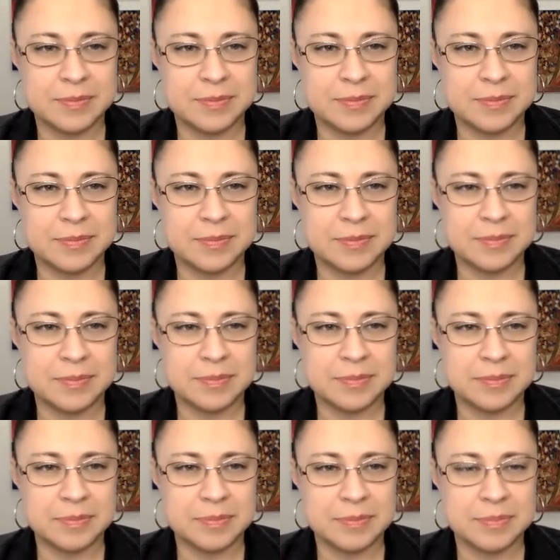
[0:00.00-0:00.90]

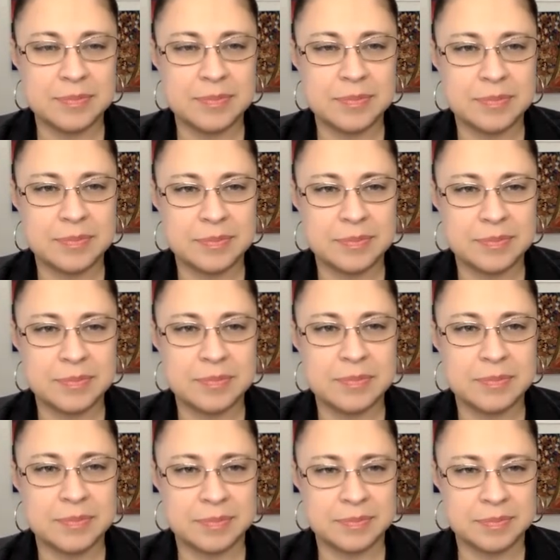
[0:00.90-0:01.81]

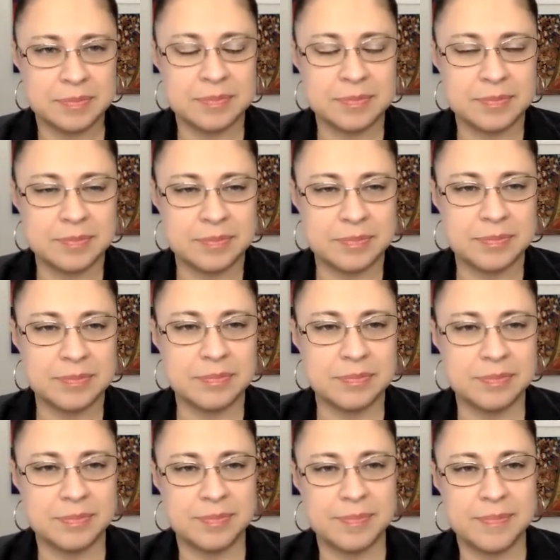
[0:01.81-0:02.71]

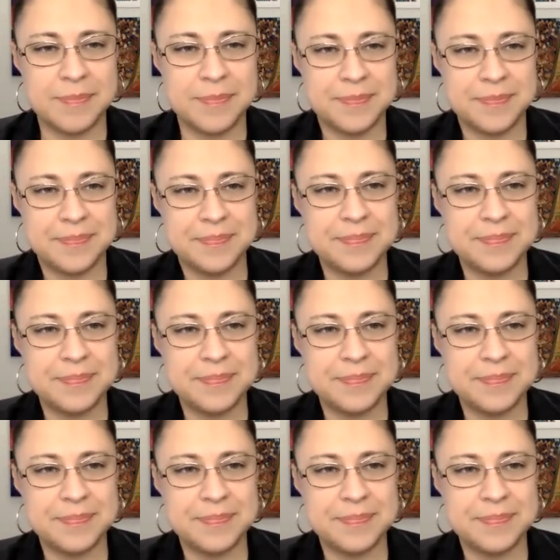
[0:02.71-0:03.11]
The person shown says nothing.